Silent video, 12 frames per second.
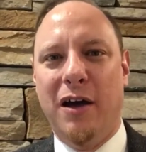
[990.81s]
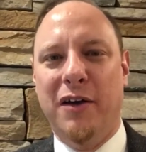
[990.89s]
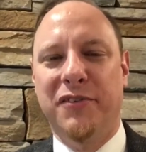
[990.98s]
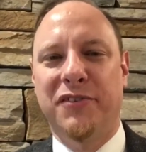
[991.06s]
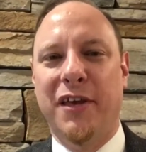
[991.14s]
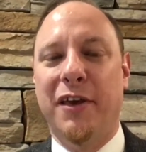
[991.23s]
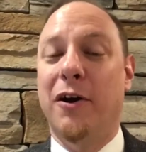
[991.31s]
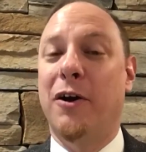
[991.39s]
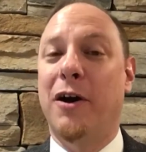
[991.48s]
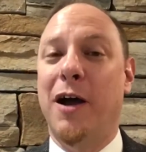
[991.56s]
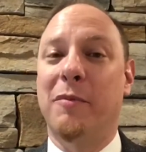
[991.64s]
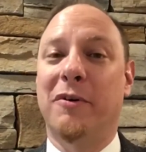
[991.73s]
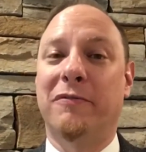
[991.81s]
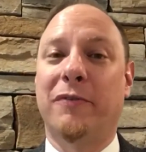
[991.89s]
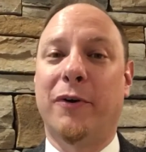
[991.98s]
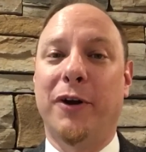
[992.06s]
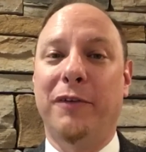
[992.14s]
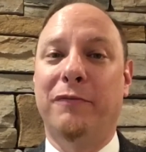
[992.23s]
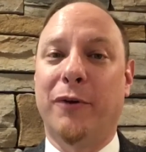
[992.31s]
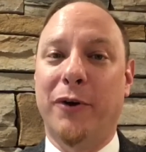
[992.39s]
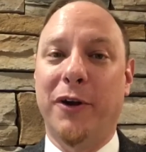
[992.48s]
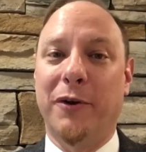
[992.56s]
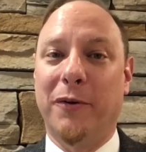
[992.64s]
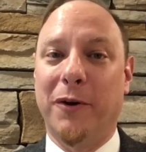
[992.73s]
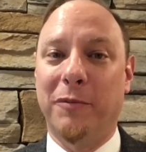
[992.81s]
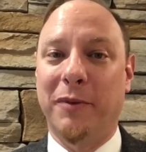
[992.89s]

say, oh, I'm a 44-year-old,